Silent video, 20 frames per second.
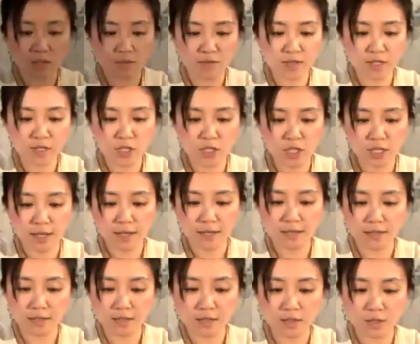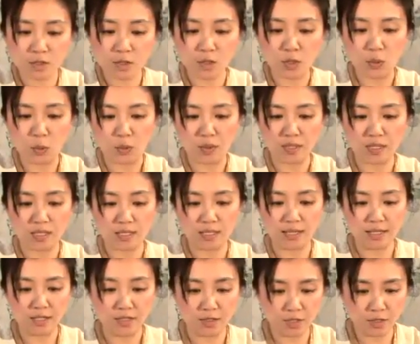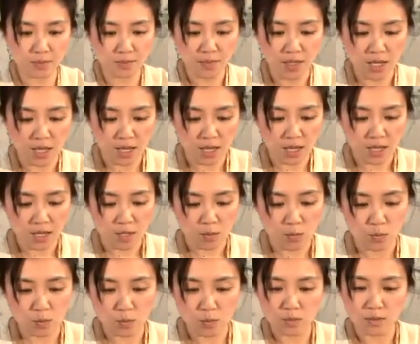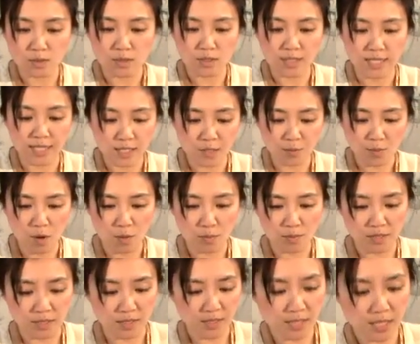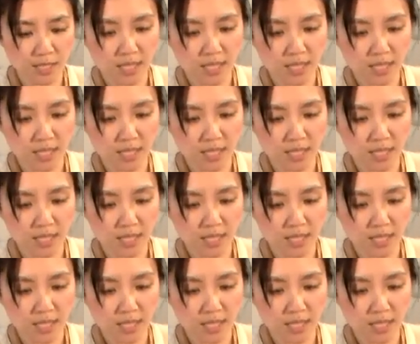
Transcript: we finish like the sewing stage, take your poppers,